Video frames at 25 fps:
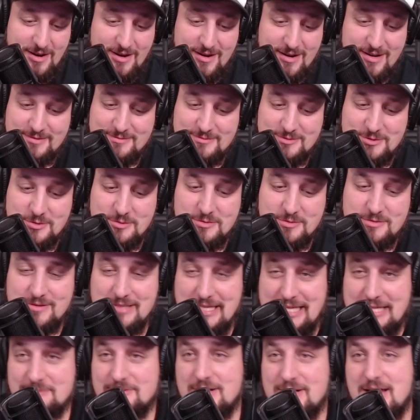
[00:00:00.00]
right. Well,
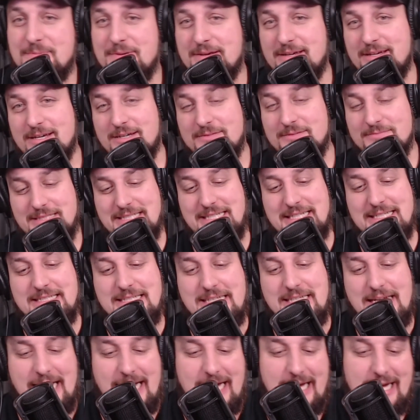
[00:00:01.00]
in wrapping up,
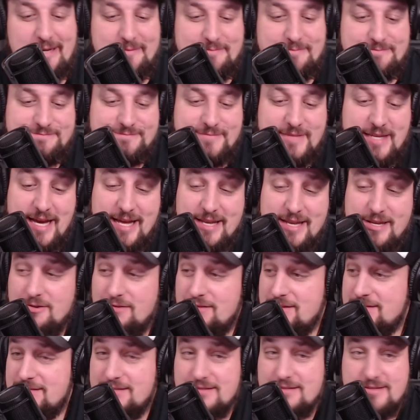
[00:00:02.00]
man, I know
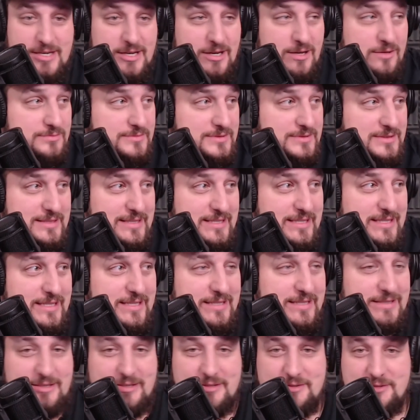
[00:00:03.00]
this has helped.
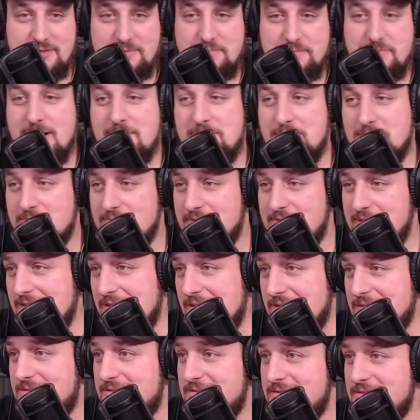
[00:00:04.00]
You should probably
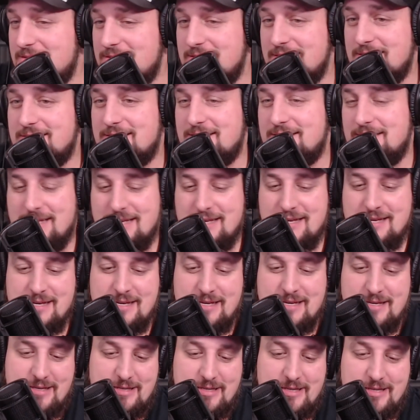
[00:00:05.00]
re-listen to this
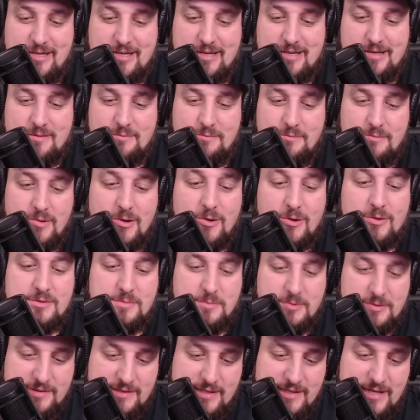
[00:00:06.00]

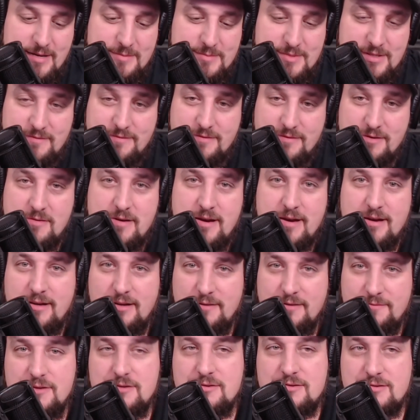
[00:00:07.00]
multiple times. If
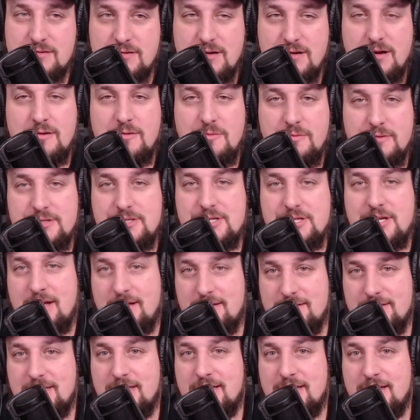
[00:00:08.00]
you struggle with
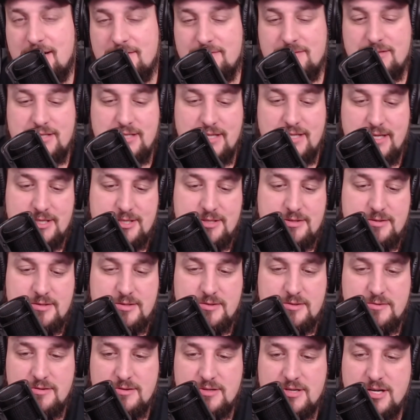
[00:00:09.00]
challenging conversations
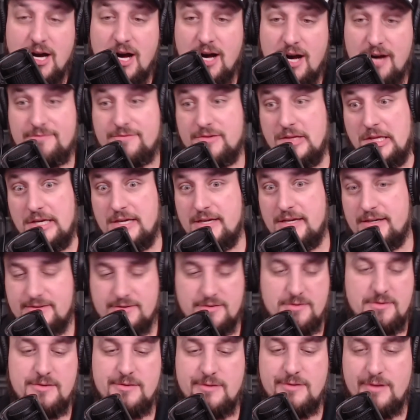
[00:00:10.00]
or conflict
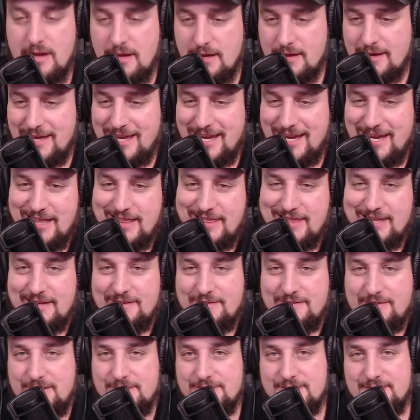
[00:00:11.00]
or anything
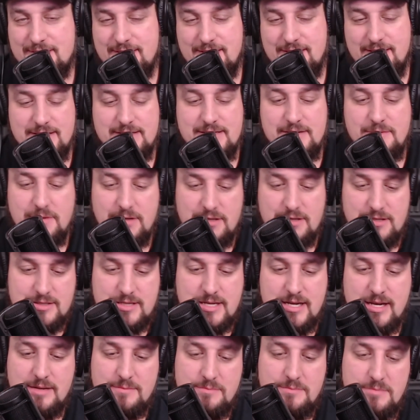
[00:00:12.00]
of those things that we just
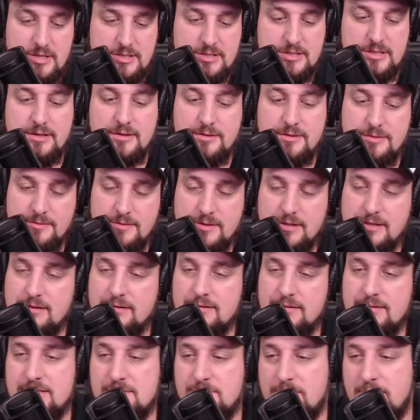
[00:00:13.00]
kind of mentioned through here
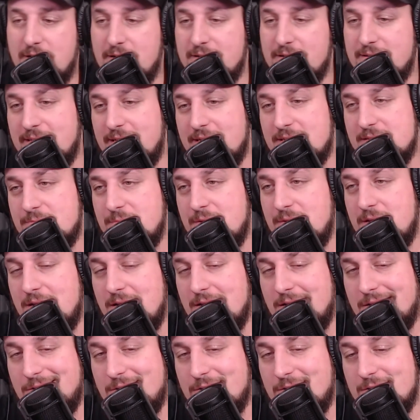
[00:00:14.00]
in this podcast, man, I
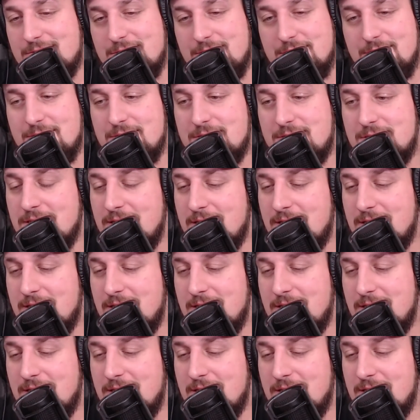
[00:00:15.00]
encourage you just,